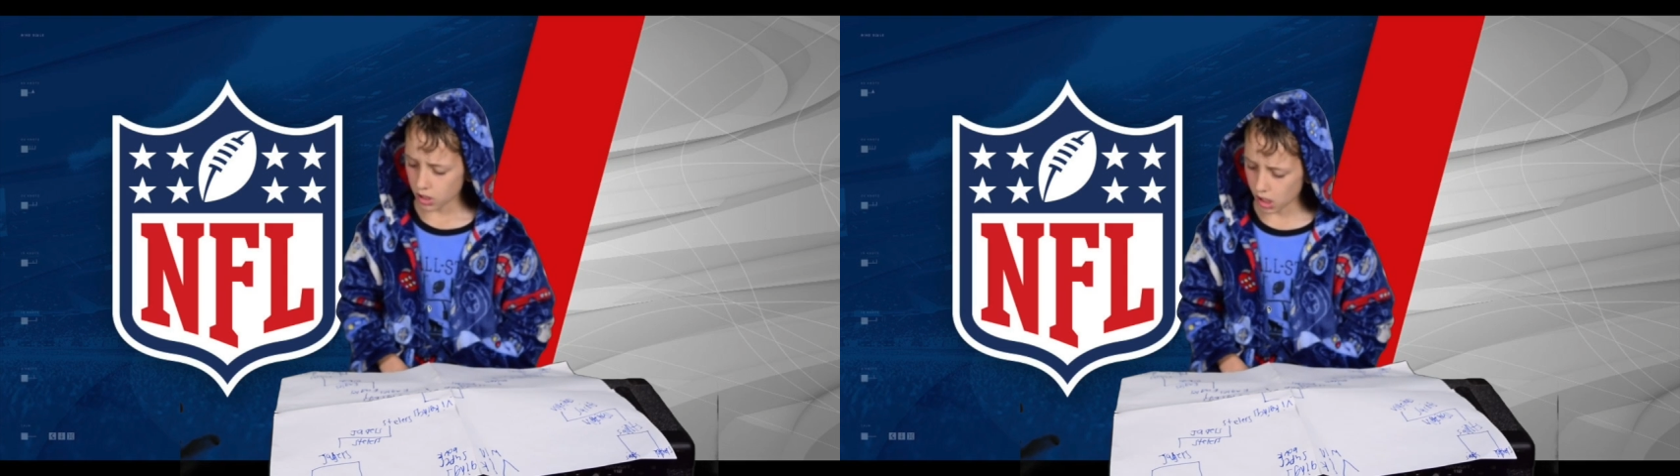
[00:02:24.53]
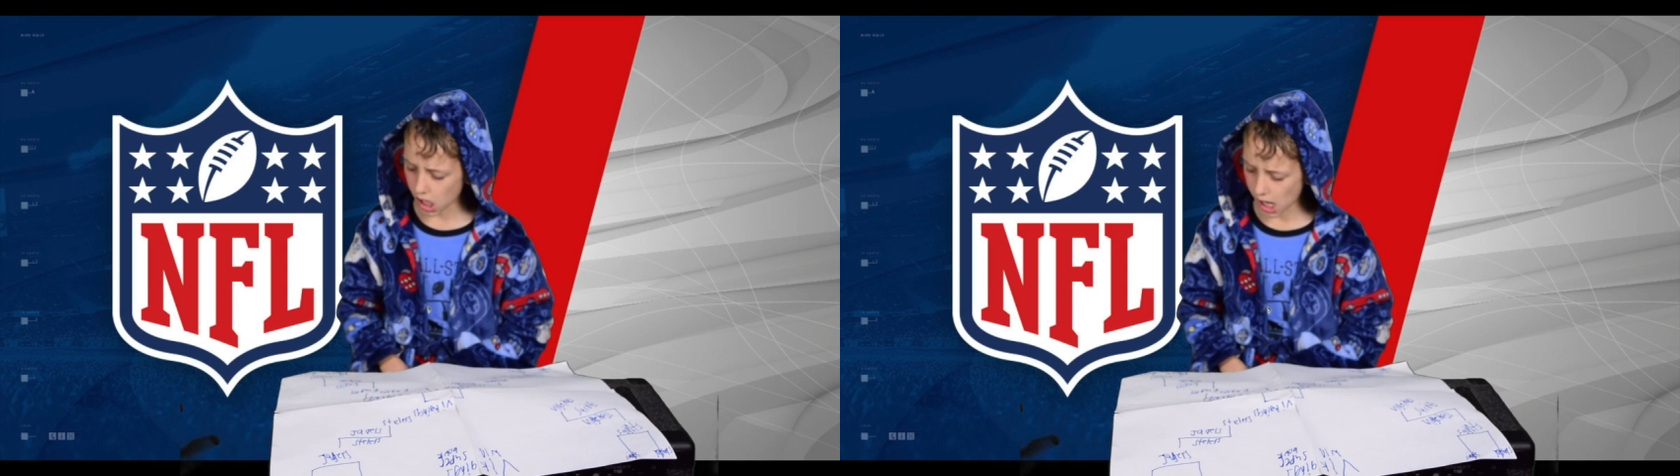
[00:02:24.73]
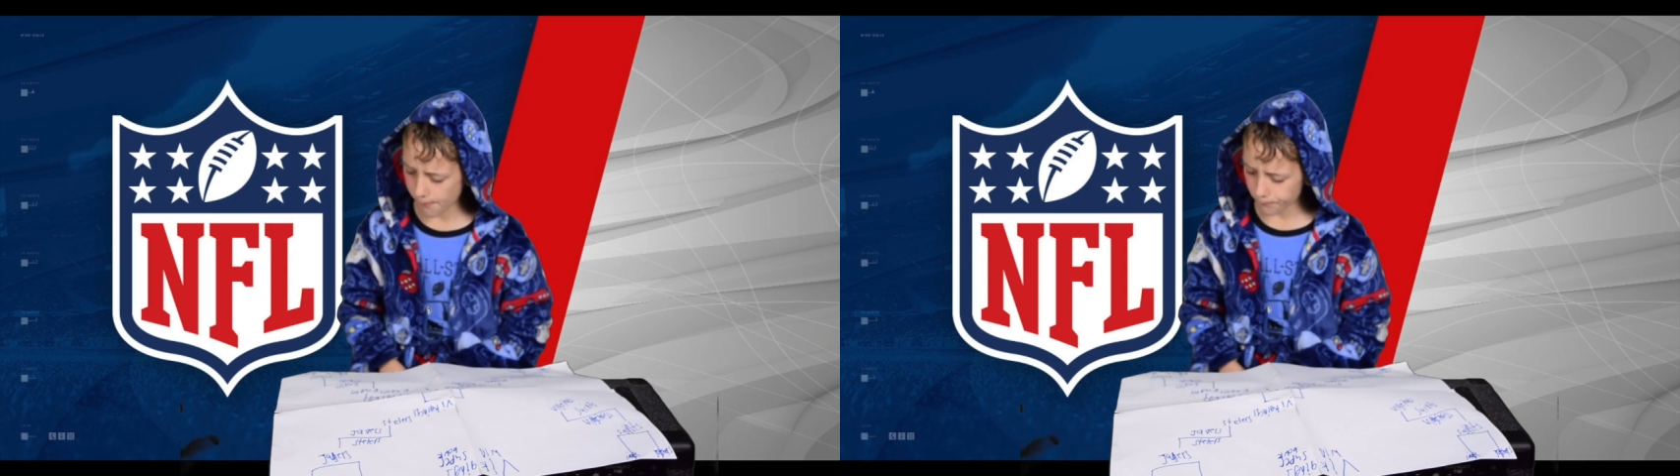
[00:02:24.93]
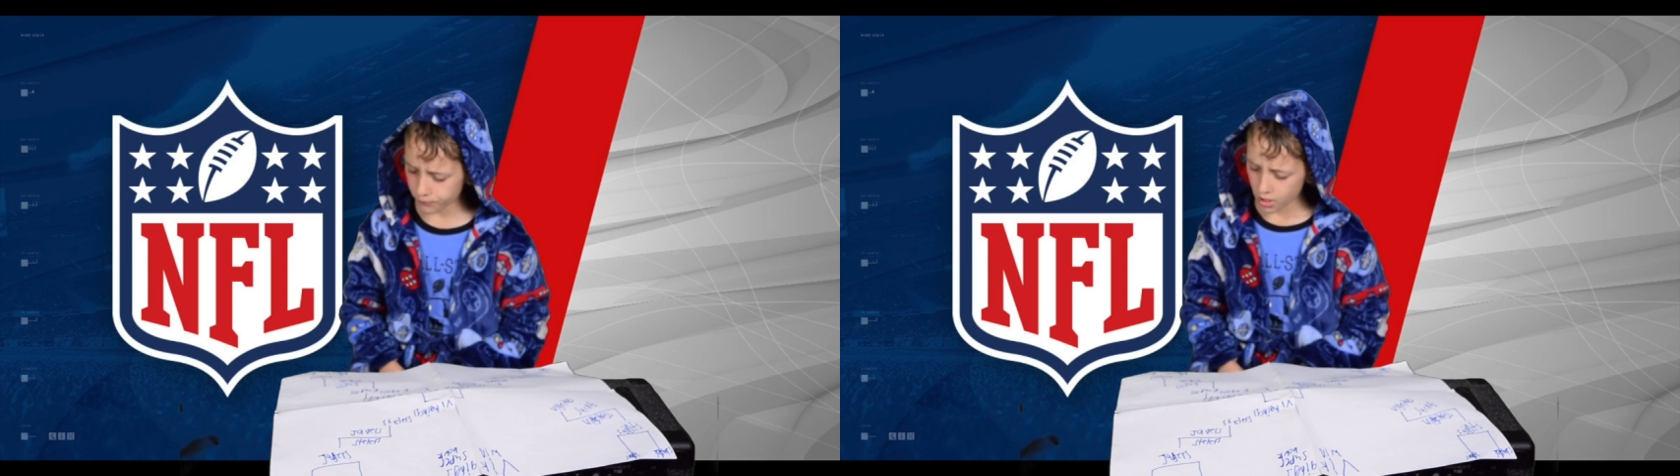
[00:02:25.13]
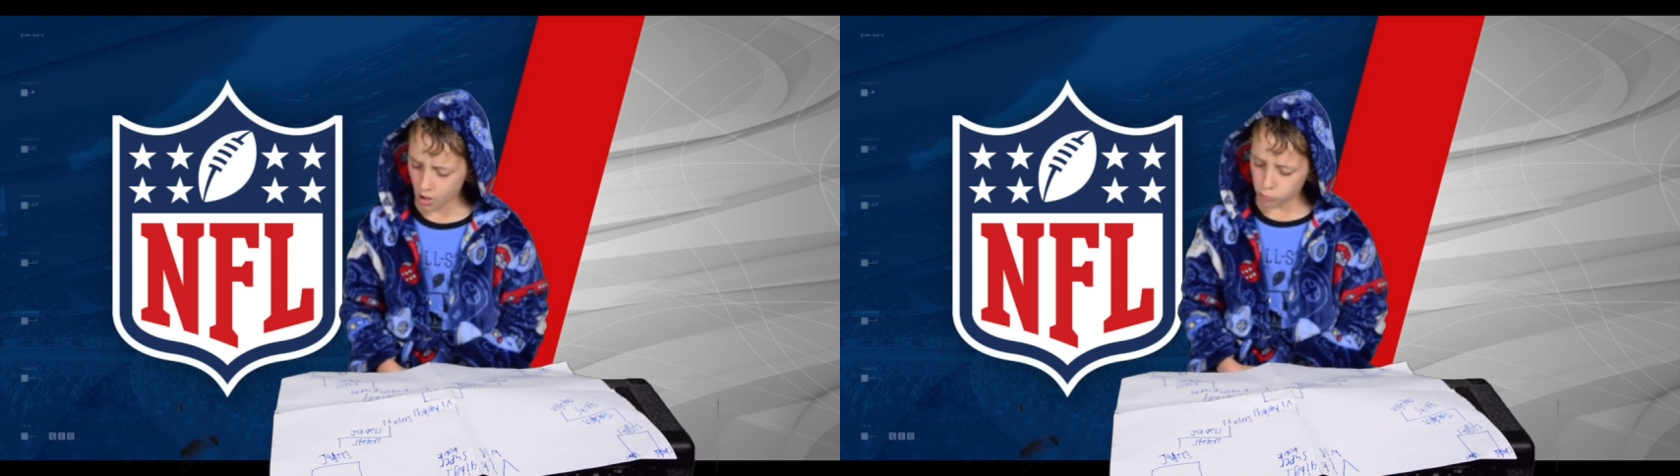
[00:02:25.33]

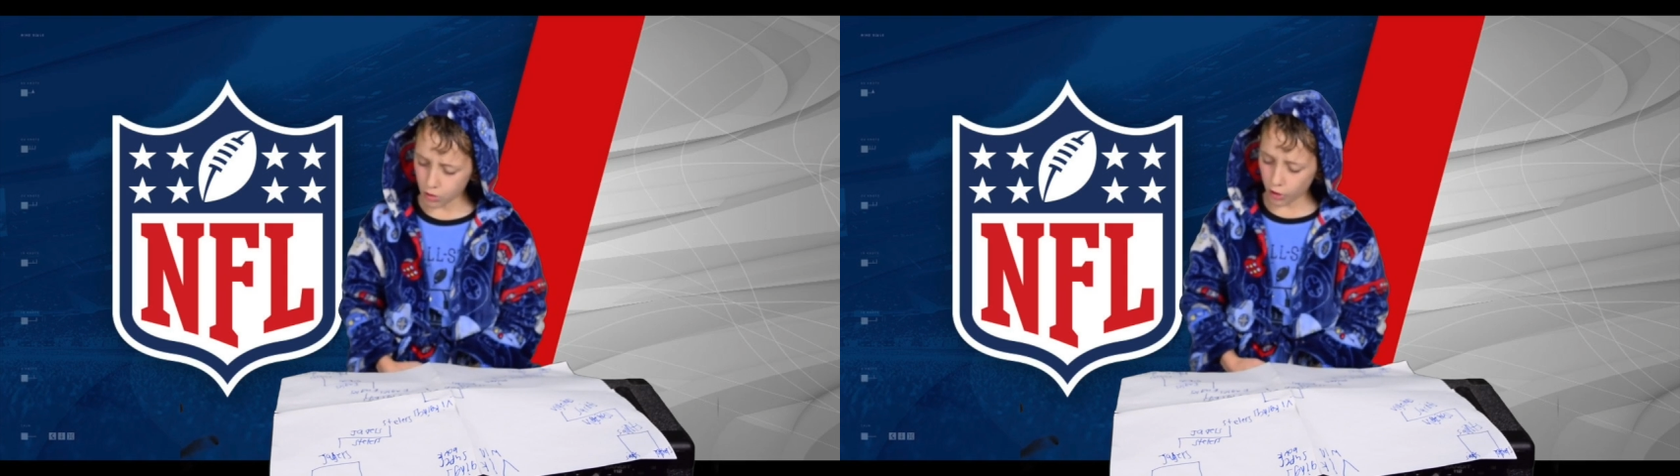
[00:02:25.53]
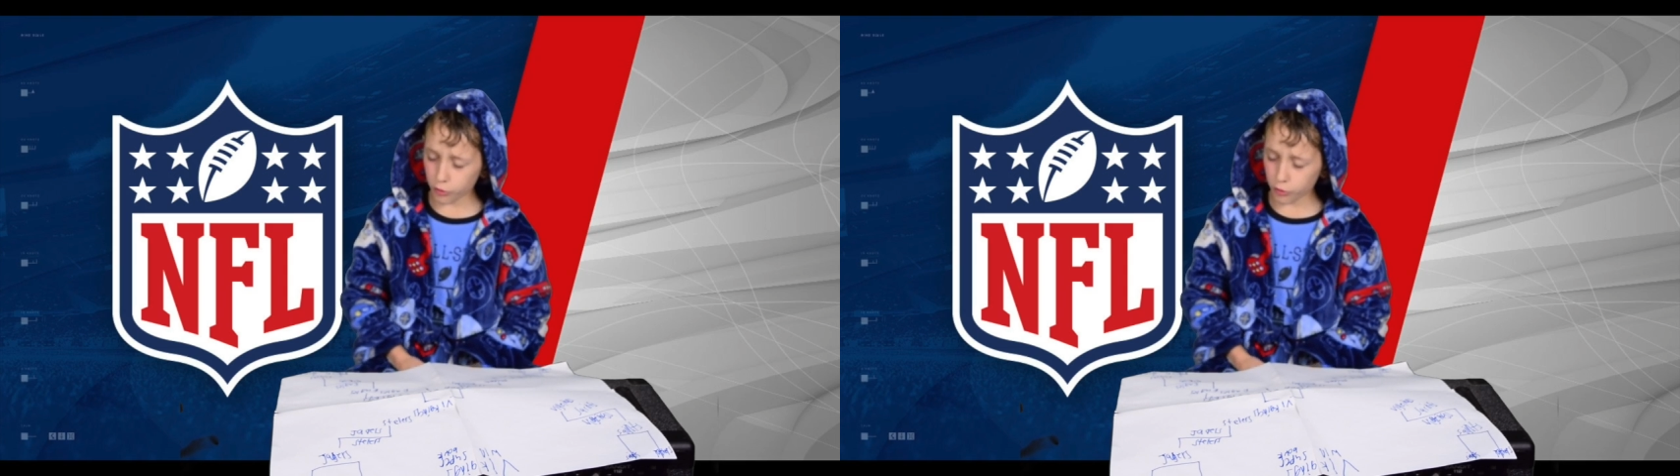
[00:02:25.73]
Well,